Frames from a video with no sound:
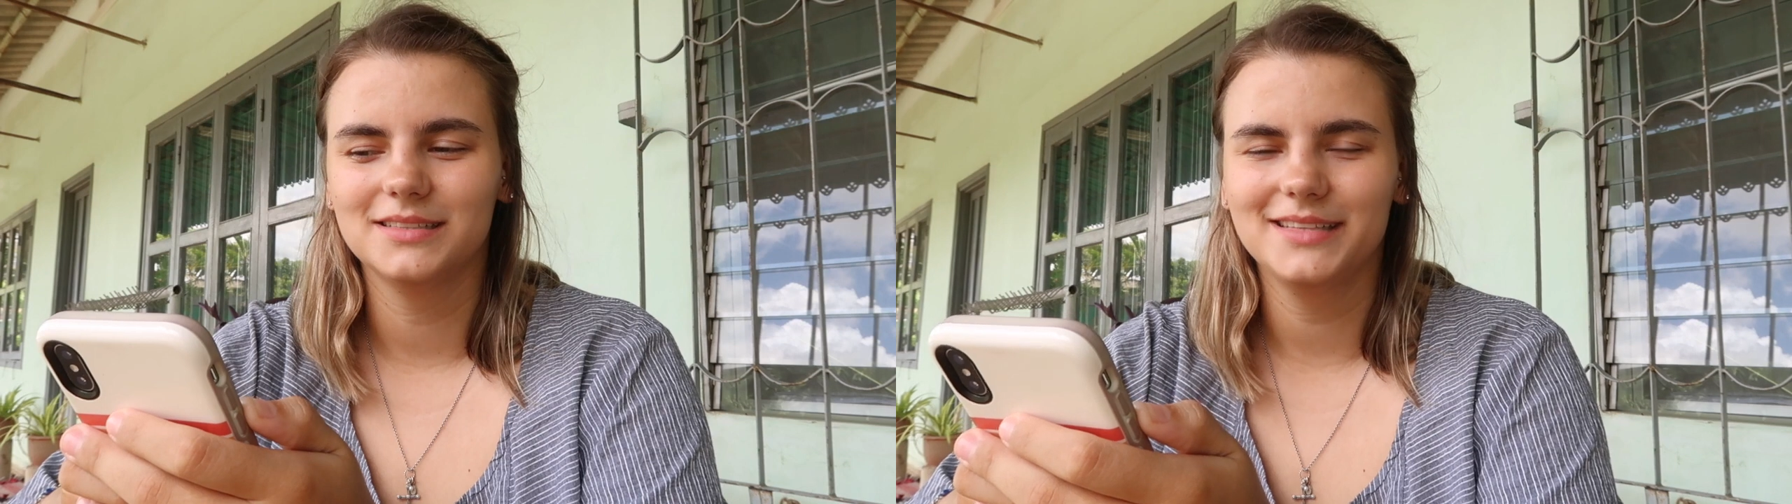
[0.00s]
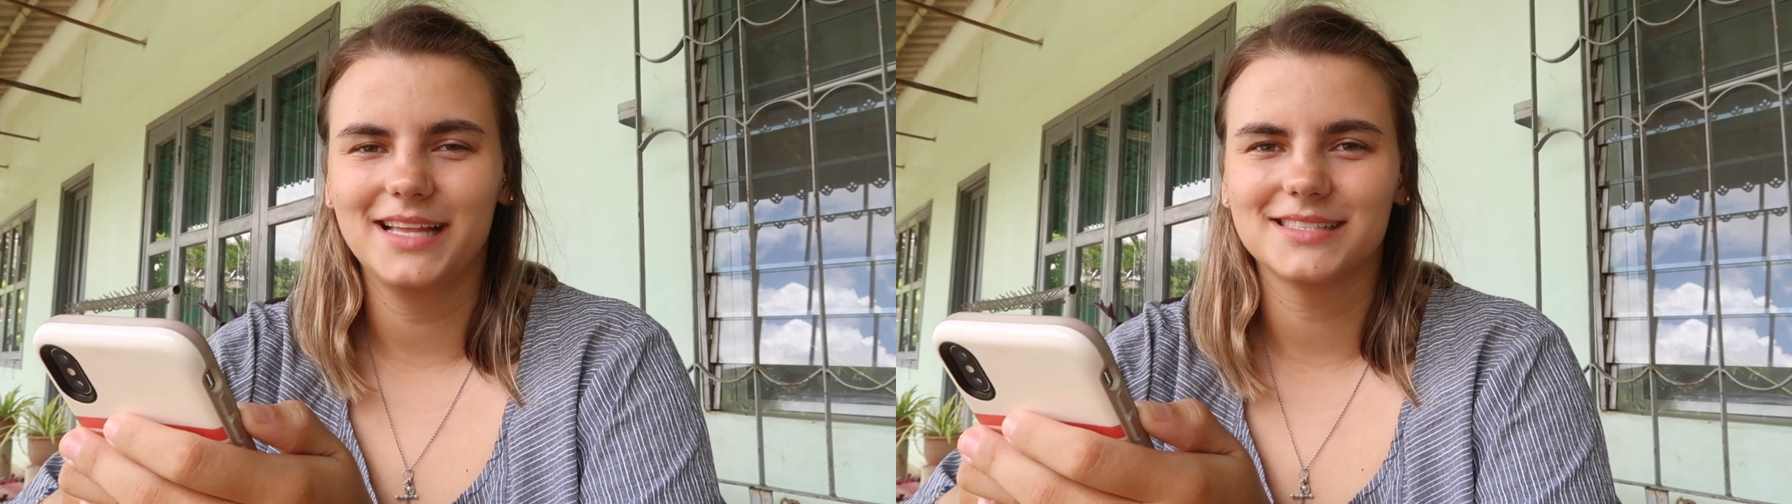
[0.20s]

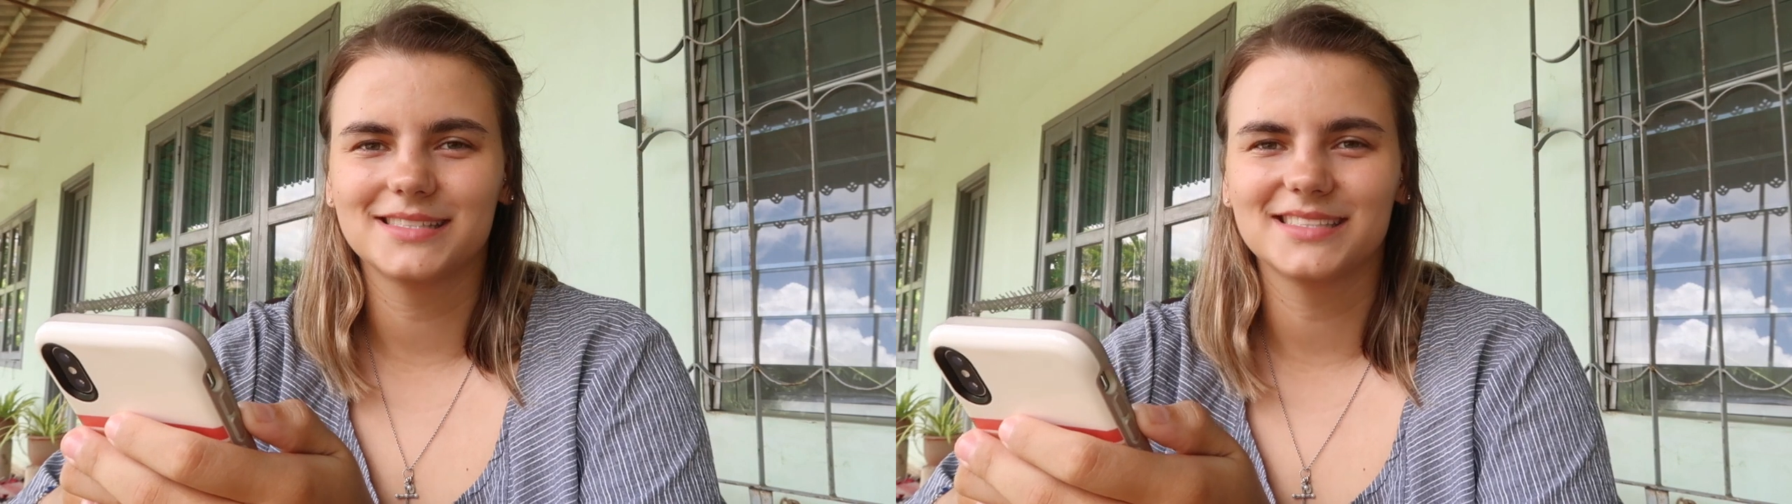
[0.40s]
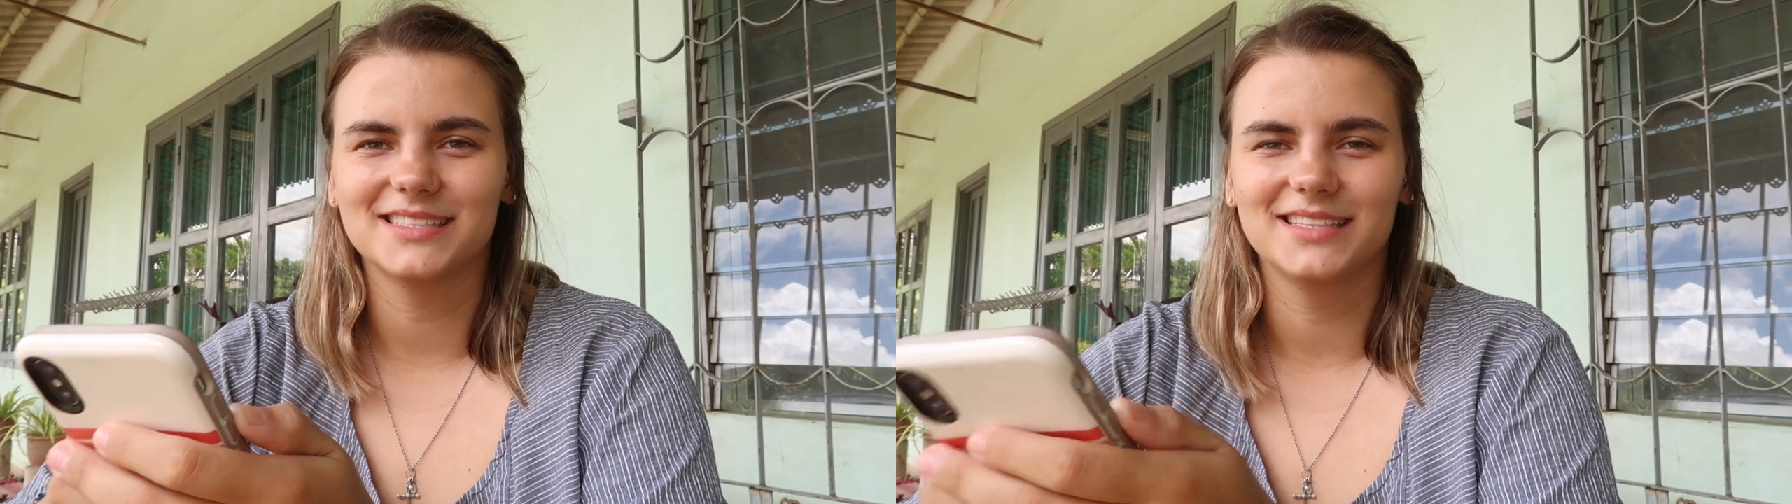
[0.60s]

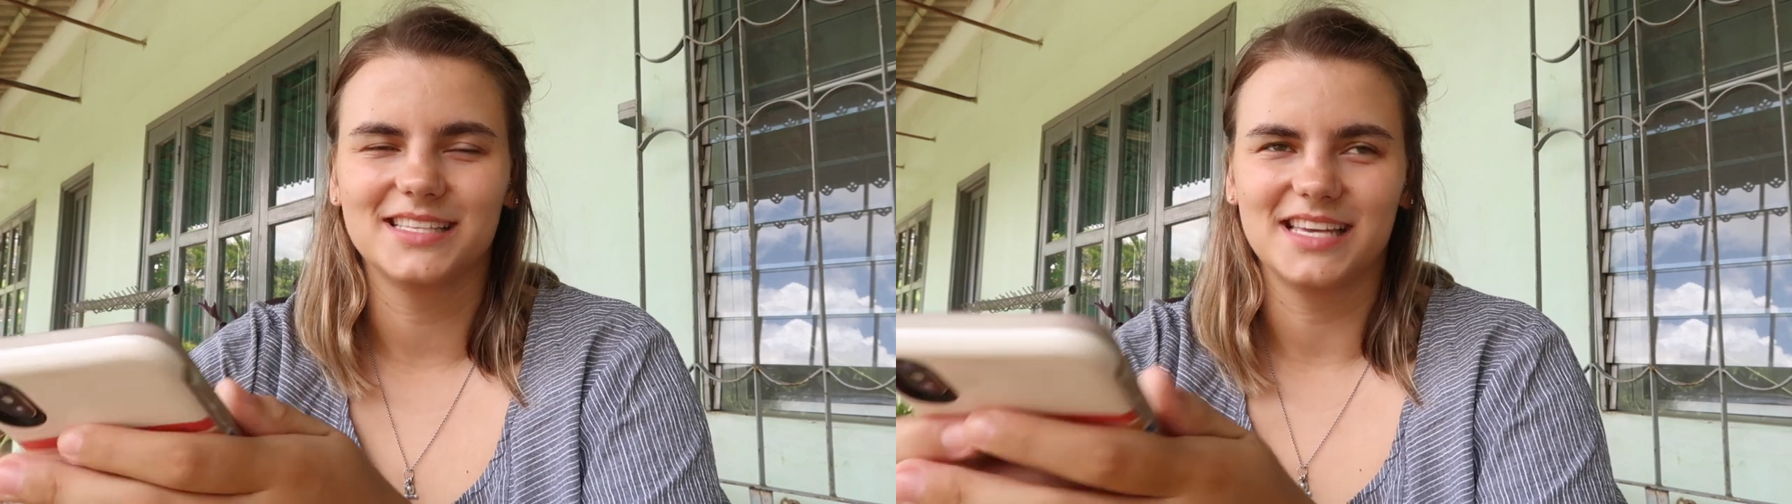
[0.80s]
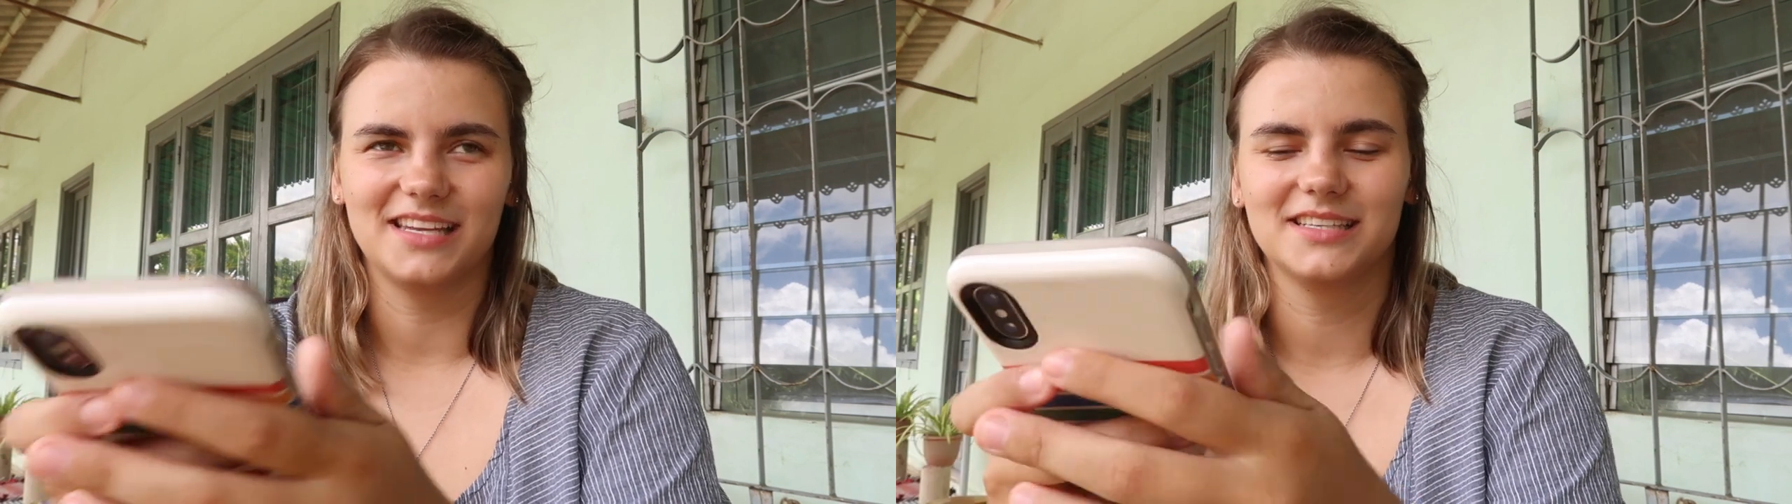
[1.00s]

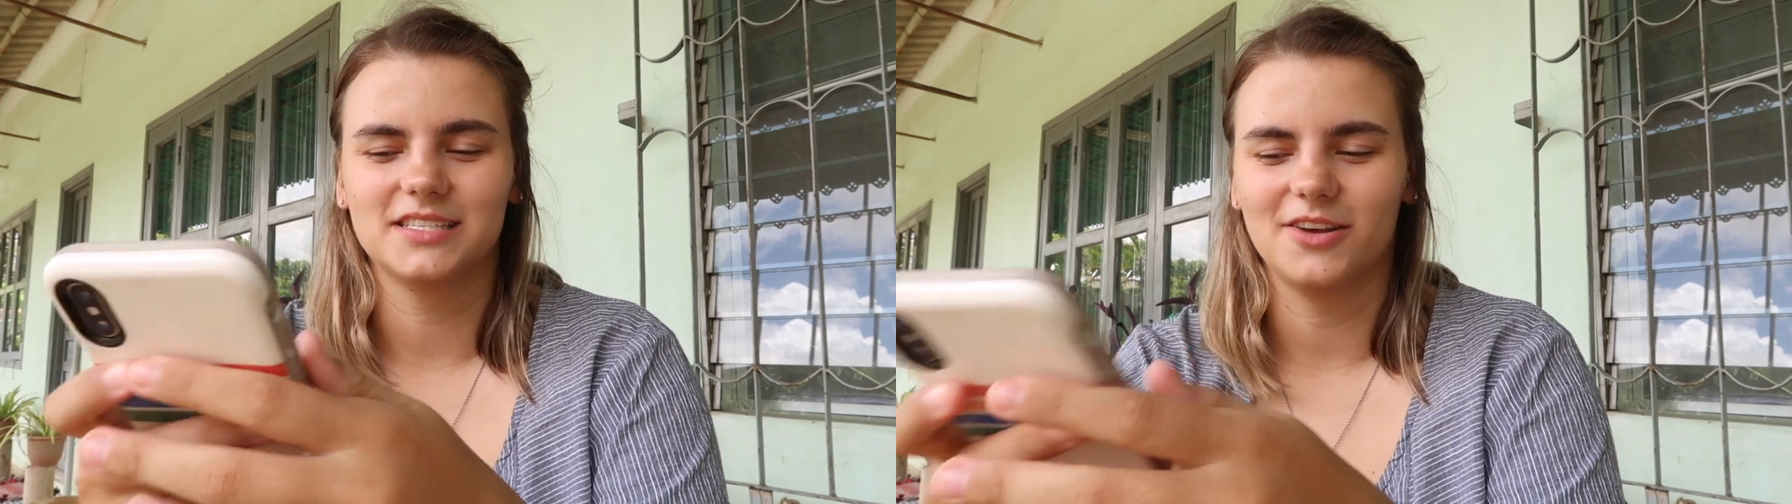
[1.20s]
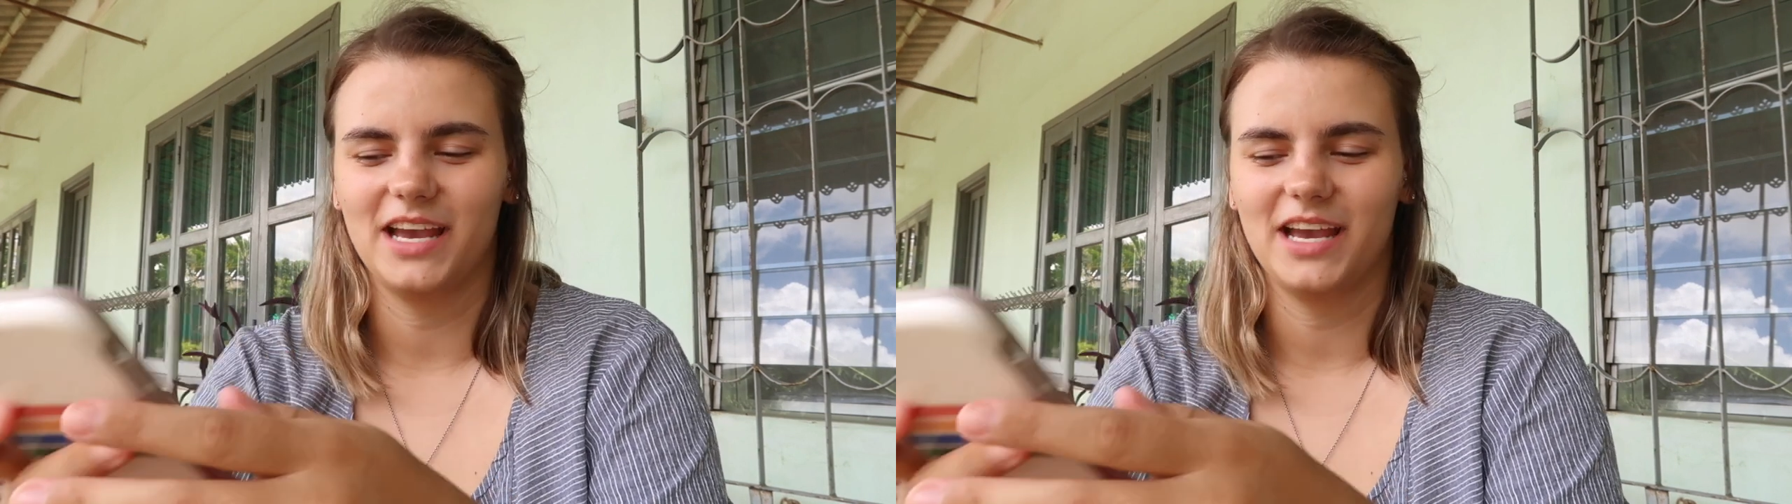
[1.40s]
let's end this.